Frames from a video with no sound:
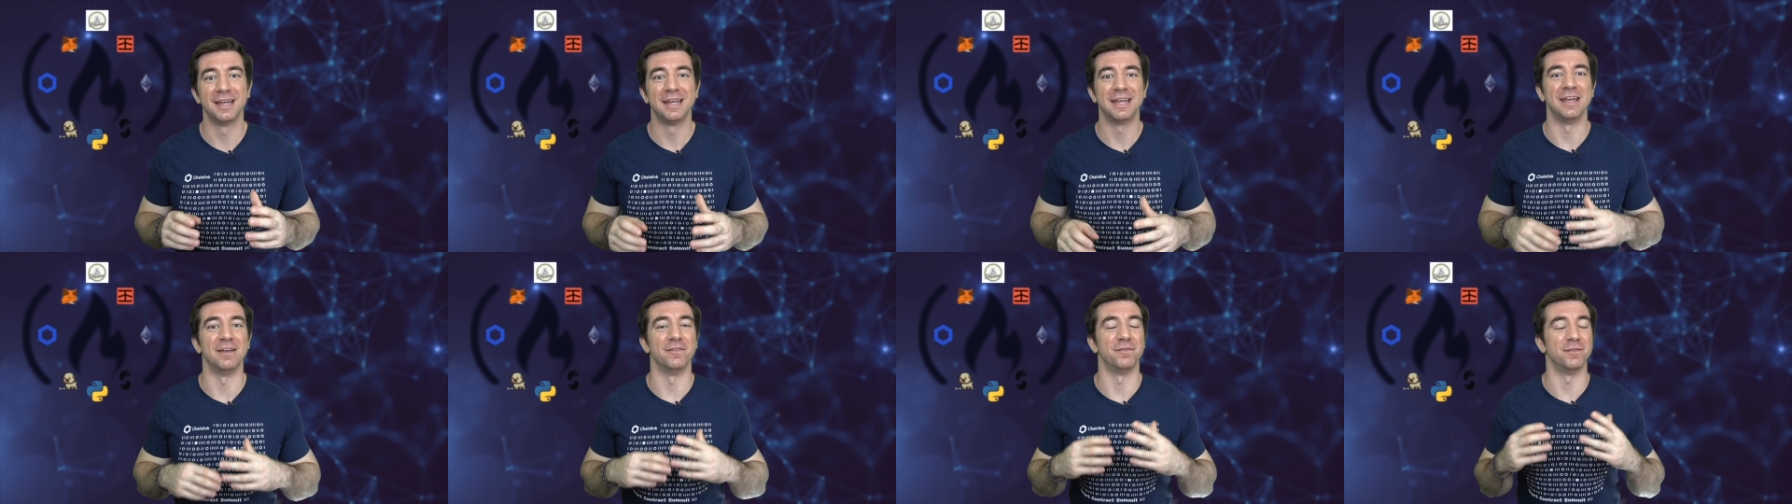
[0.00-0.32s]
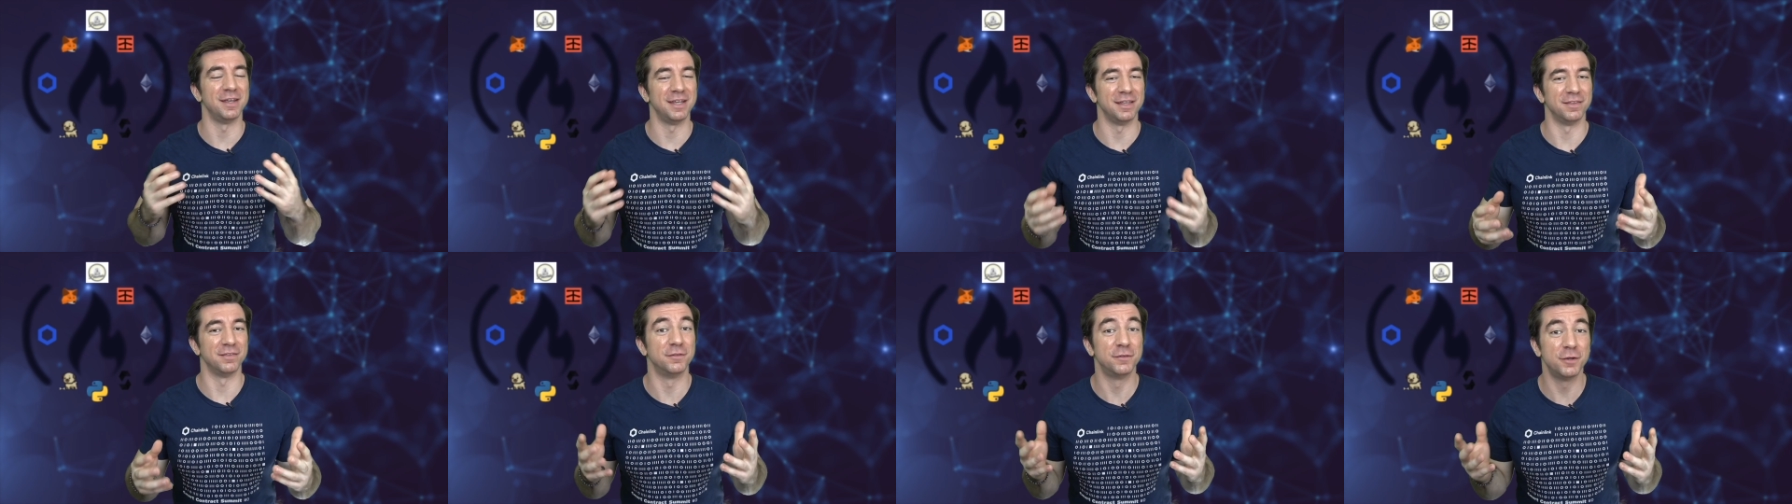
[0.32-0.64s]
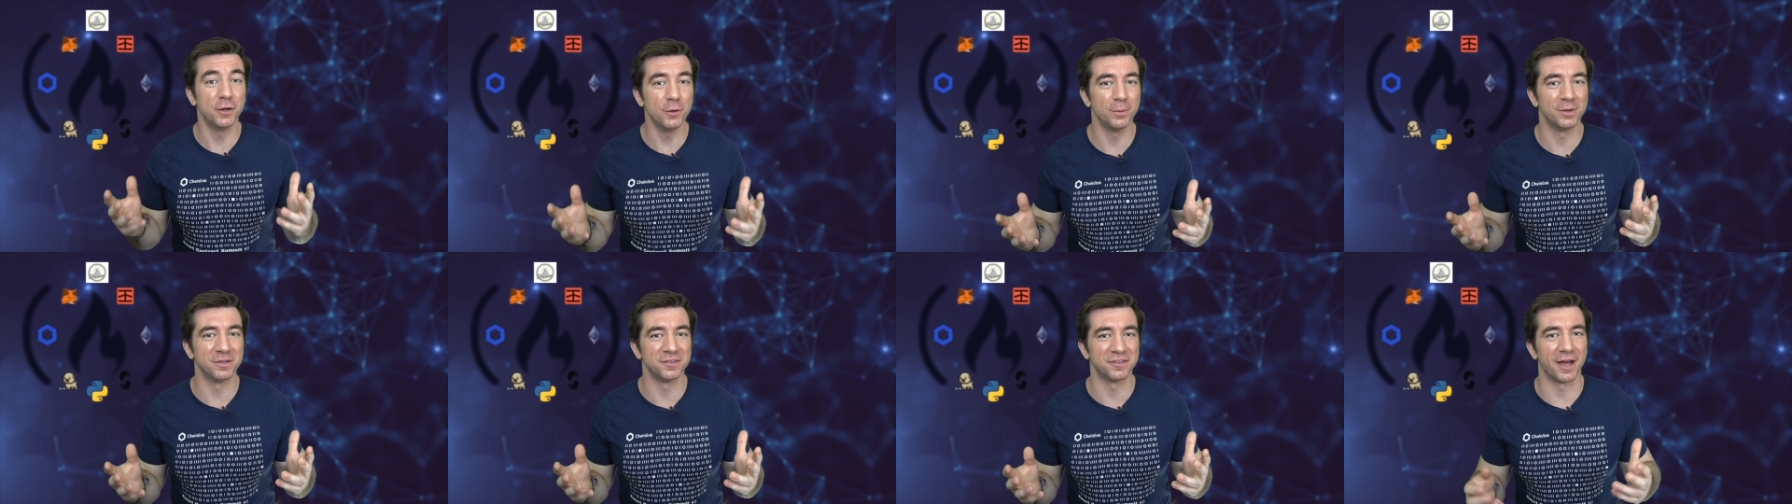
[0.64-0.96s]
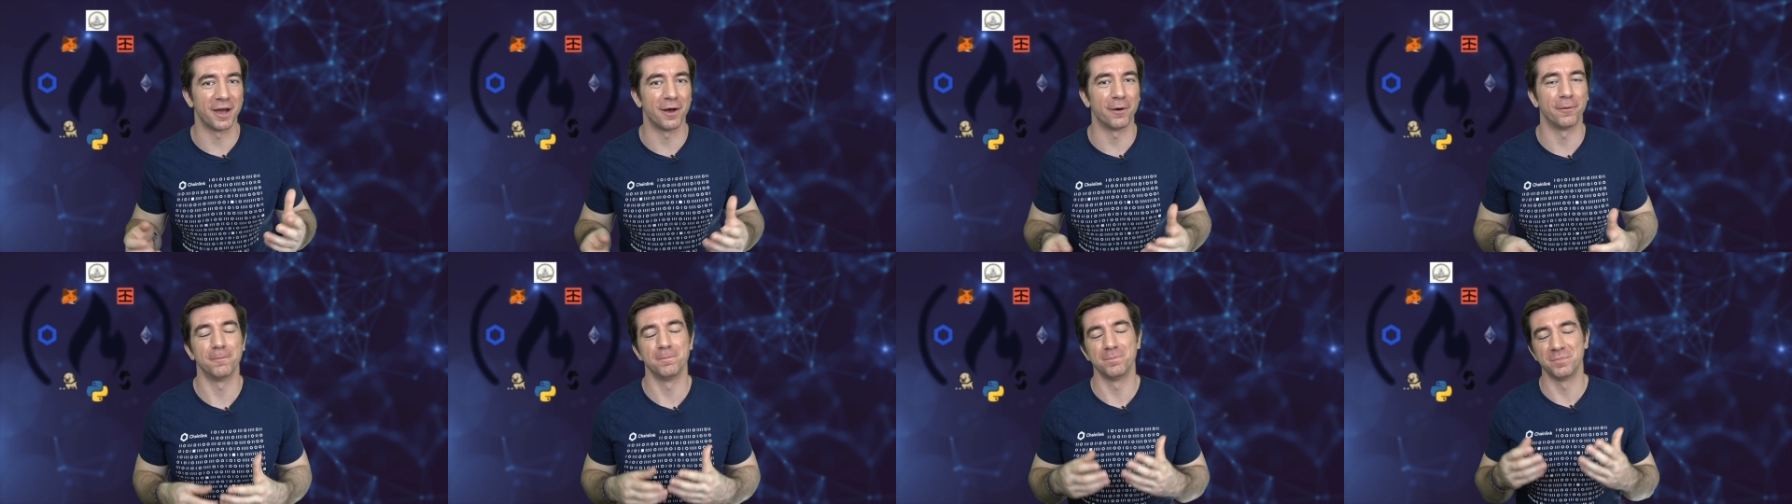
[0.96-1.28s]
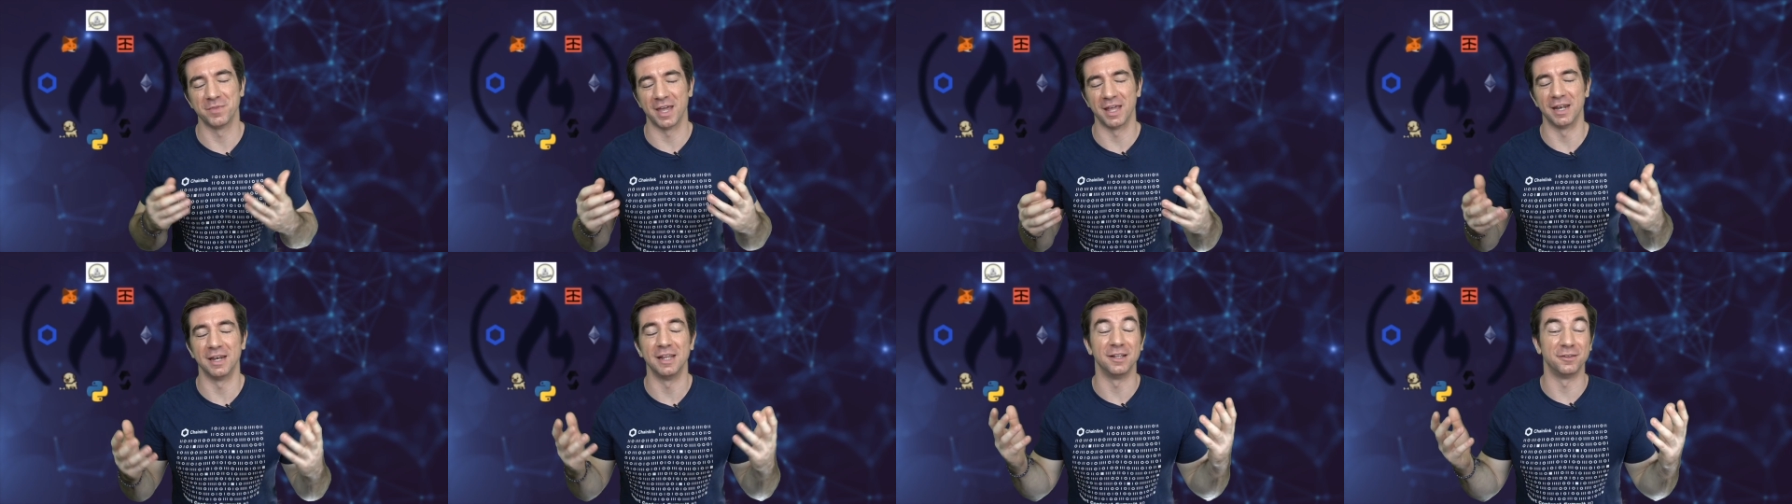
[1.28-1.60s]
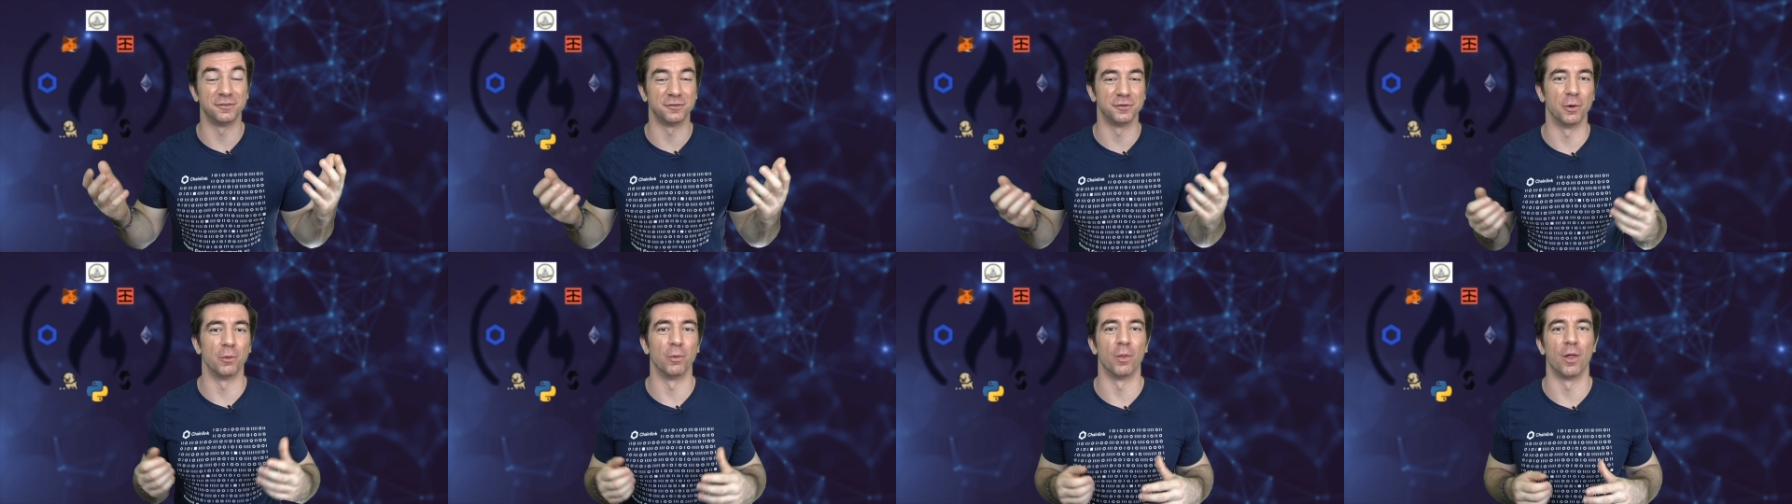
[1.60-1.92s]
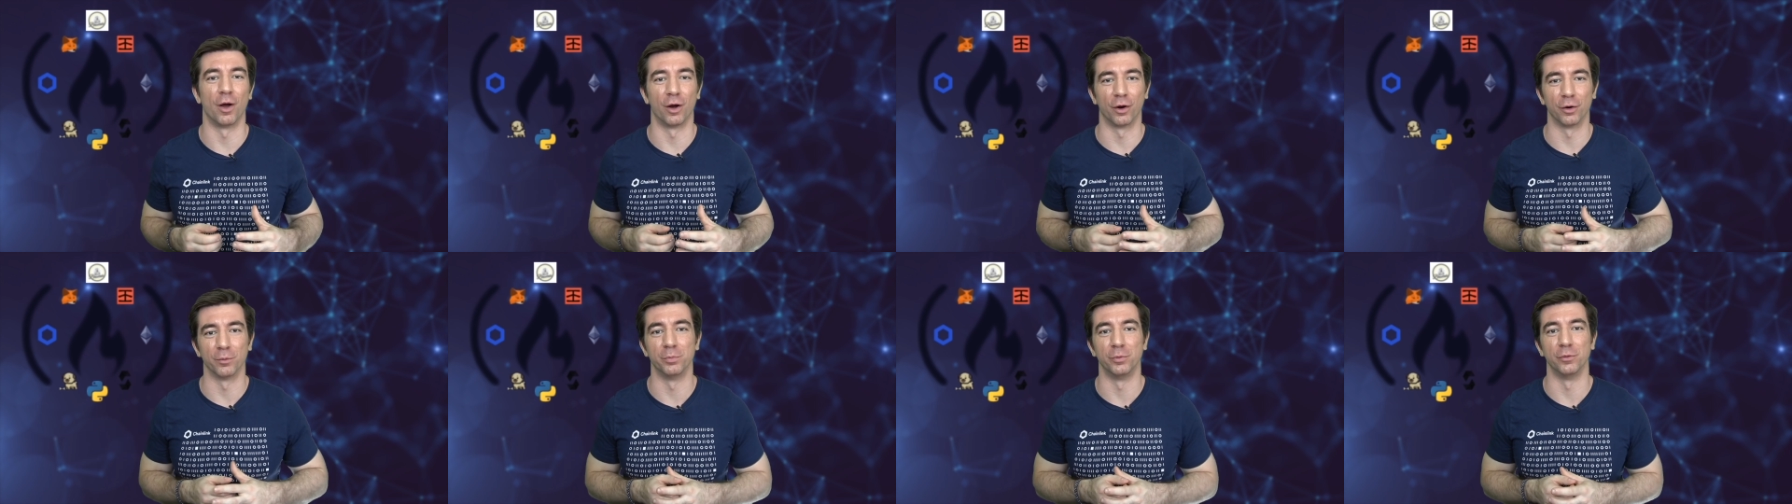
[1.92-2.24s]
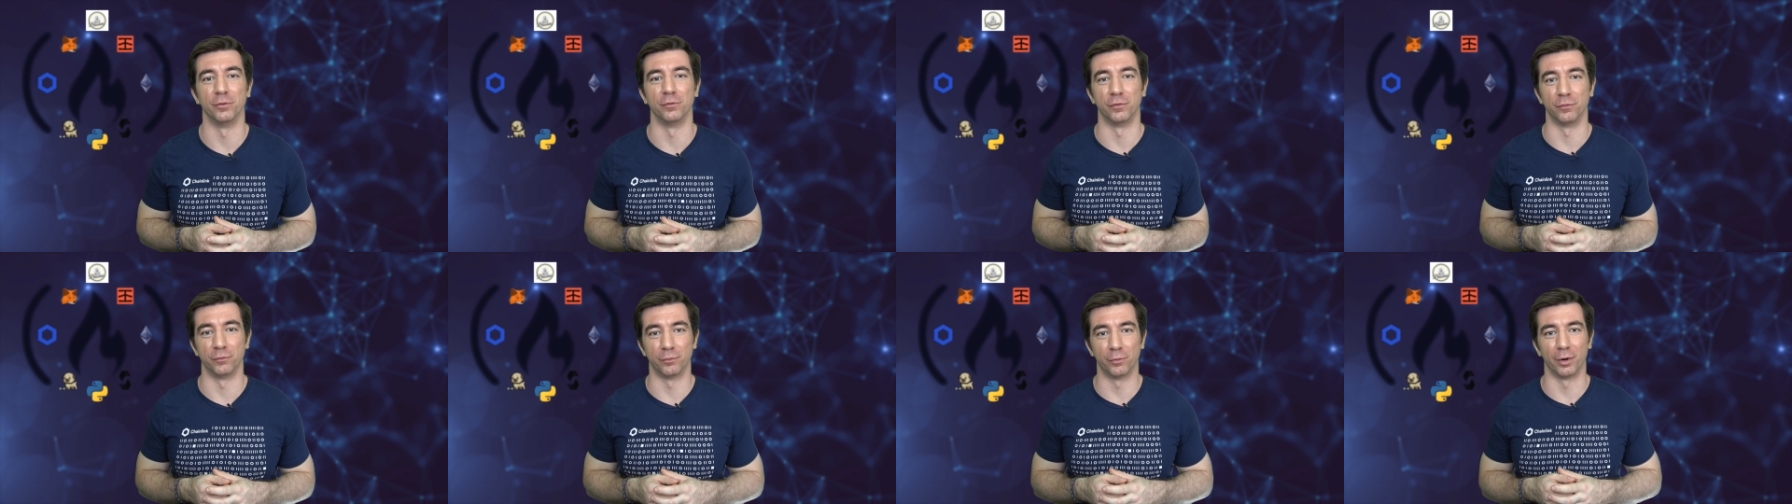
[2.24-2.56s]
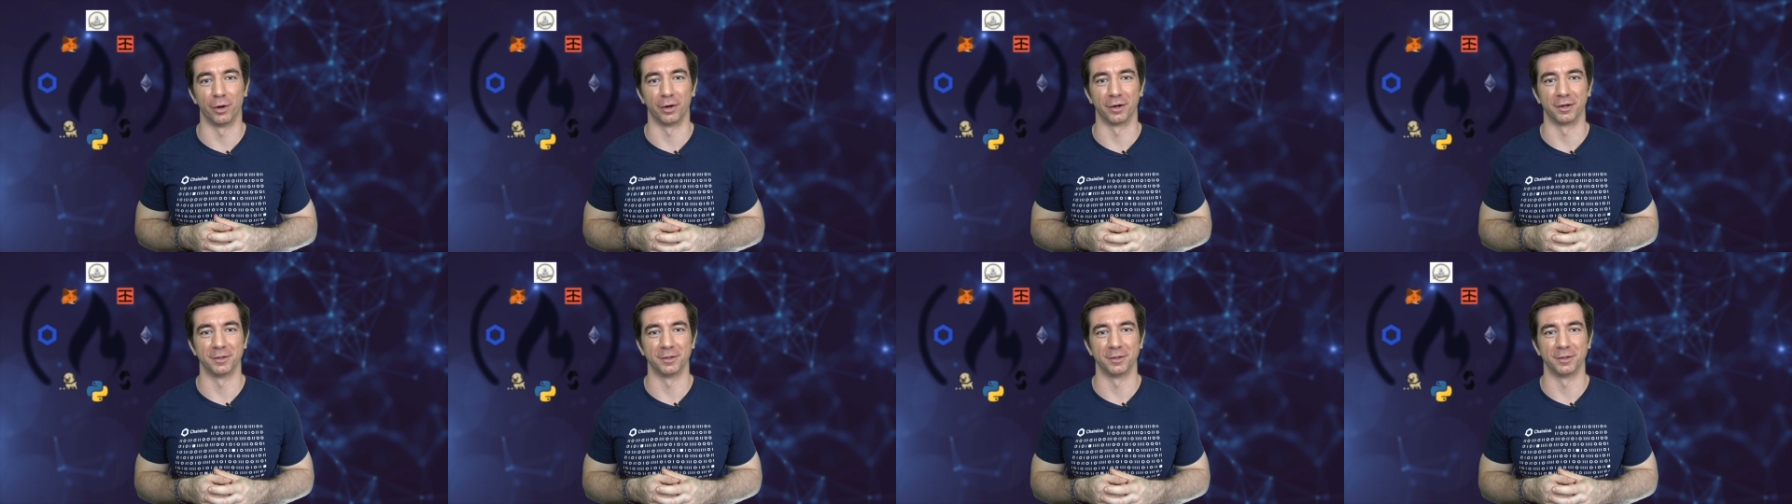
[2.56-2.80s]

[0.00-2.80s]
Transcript: If ETH2 is out, then it's no longer proof of work.